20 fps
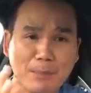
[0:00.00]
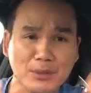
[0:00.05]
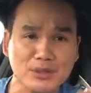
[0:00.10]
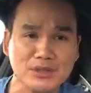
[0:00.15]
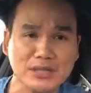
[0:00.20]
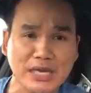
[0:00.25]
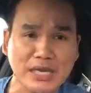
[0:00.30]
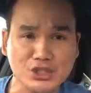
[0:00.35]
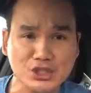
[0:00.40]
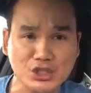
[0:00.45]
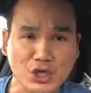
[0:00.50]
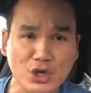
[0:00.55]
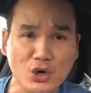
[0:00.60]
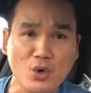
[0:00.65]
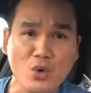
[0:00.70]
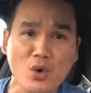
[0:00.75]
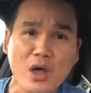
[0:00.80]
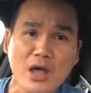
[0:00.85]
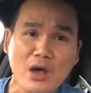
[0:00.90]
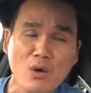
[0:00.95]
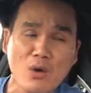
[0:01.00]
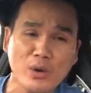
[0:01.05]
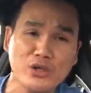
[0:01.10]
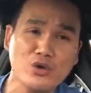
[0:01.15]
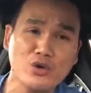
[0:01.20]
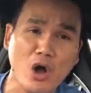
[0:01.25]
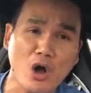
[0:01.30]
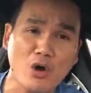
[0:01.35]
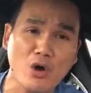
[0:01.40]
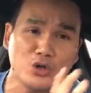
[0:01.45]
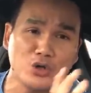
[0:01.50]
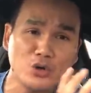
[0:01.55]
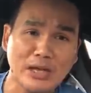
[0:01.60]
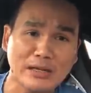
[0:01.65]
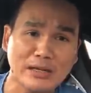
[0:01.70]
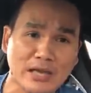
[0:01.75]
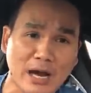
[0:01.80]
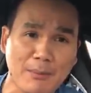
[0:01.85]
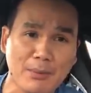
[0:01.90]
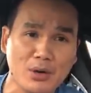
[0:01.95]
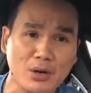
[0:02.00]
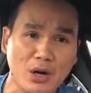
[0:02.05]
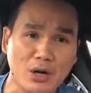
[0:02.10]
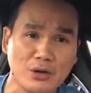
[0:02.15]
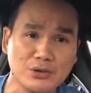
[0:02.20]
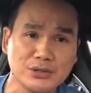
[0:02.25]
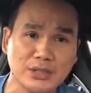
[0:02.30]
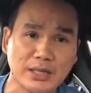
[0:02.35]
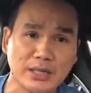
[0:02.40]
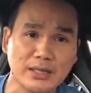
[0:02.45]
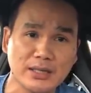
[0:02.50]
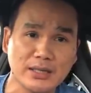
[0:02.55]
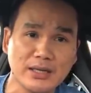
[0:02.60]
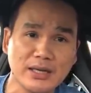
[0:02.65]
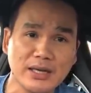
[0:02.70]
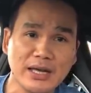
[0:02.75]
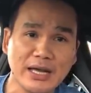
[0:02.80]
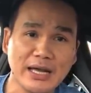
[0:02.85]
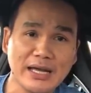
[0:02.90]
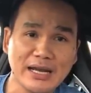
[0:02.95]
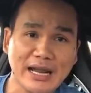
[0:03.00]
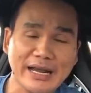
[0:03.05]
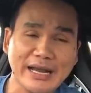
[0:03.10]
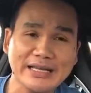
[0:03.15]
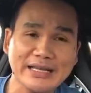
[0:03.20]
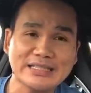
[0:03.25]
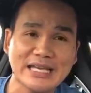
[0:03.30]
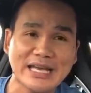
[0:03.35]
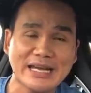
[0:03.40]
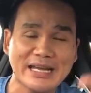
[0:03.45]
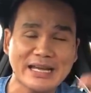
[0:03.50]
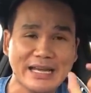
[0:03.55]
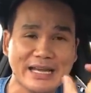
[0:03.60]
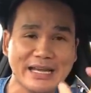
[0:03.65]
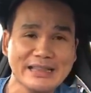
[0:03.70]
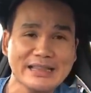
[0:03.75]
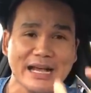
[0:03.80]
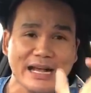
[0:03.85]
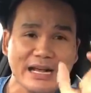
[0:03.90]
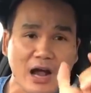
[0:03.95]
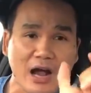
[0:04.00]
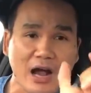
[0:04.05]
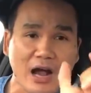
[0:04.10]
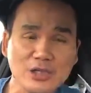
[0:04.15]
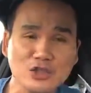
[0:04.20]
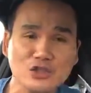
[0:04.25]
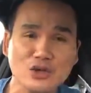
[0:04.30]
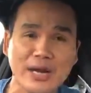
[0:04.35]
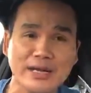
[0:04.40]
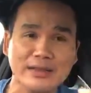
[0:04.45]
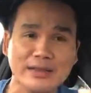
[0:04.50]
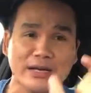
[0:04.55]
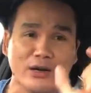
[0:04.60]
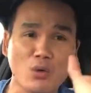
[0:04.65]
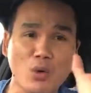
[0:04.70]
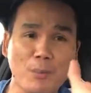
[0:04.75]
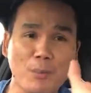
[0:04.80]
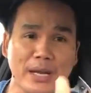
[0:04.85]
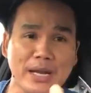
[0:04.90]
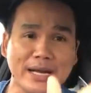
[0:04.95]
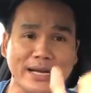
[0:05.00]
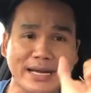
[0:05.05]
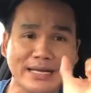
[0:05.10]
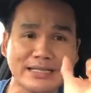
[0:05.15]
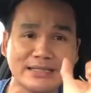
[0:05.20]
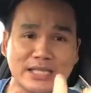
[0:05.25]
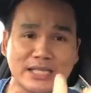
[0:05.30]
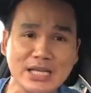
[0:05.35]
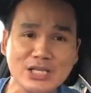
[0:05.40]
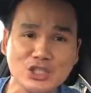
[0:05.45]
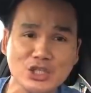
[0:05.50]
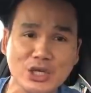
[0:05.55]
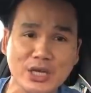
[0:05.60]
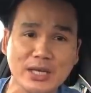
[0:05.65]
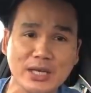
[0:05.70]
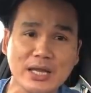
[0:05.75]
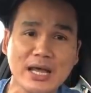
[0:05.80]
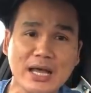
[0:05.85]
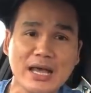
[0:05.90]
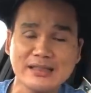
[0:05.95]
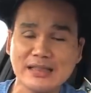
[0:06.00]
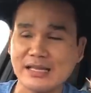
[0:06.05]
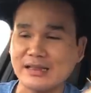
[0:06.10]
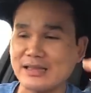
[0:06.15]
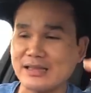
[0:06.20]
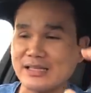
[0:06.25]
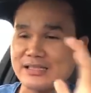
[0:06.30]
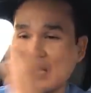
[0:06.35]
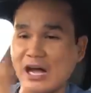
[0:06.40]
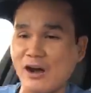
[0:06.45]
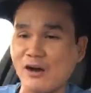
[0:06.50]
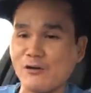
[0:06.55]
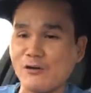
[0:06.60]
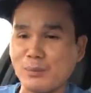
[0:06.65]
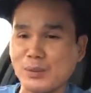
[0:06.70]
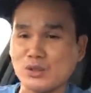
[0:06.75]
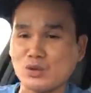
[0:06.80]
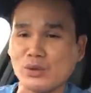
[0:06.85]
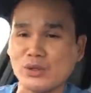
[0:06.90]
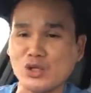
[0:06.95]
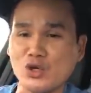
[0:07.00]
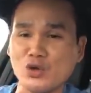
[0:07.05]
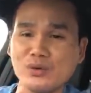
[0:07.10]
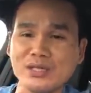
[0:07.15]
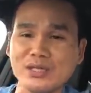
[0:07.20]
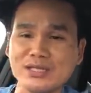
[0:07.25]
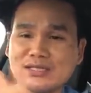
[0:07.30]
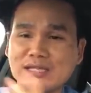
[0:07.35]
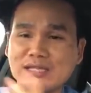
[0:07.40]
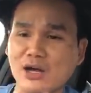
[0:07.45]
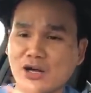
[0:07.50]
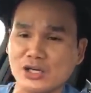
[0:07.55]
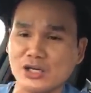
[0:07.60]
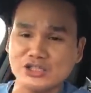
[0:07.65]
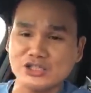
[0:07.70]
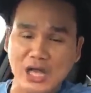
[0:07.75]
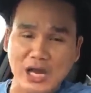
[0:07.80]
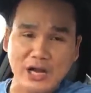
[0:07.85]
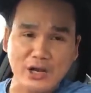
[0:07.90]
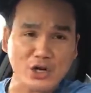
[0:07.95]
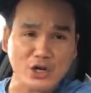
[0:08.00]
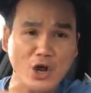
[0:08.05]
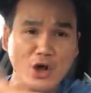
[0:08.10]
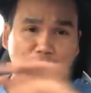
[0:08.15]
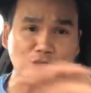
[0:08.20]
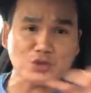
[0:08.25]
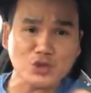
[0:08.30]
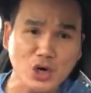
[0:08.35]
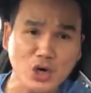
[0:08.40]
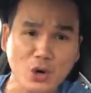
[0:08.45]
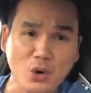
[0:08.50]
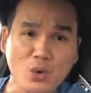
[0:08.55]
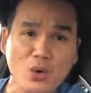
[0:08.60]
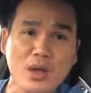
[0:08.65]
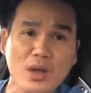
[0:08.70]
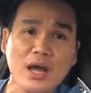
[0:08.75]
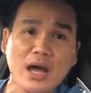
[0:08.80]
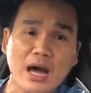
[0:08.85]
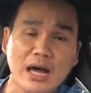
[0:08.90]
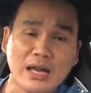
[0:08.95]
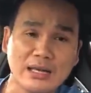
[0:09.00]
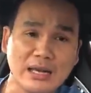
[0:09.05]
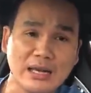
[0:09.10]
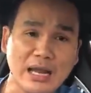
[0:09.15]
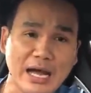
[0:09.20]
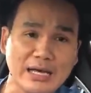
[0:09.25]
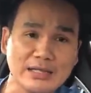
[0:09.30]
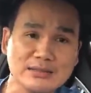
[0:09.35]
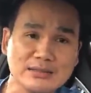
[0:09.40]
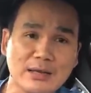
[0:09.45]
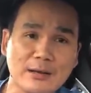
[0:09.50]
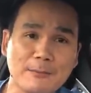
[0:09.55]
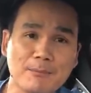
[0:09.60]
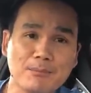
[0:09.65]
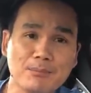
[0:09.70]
protects you when you go do that double closing. And like I said, in that contract, there will be a contingent that the sale between you and the seller is not going to go through unless